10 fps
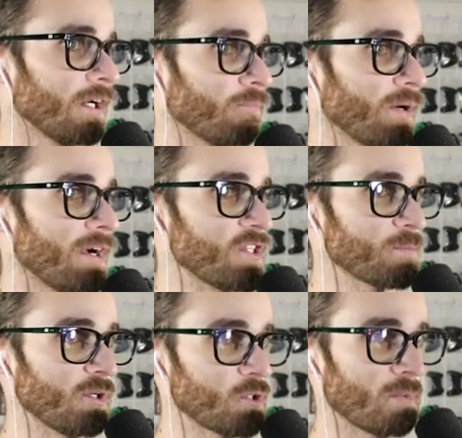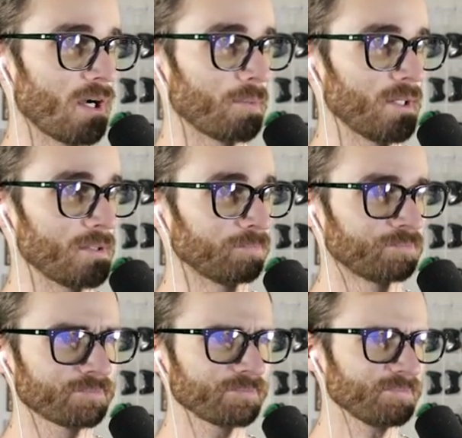behind SpongeBob like
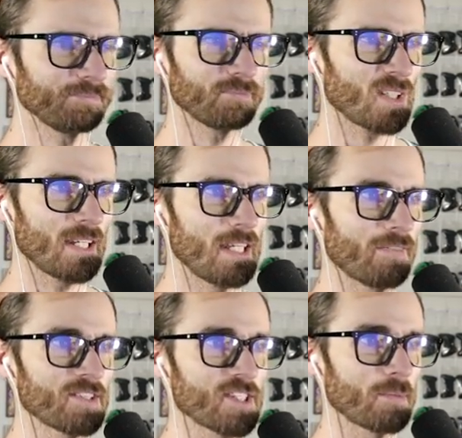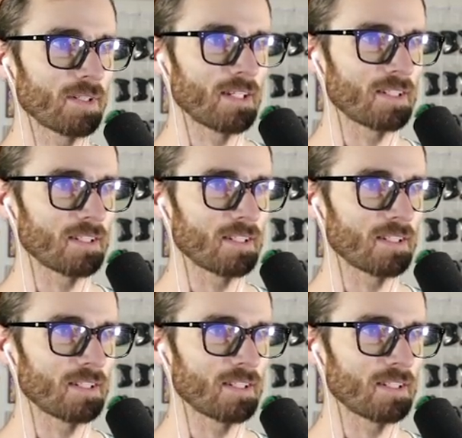even some of like the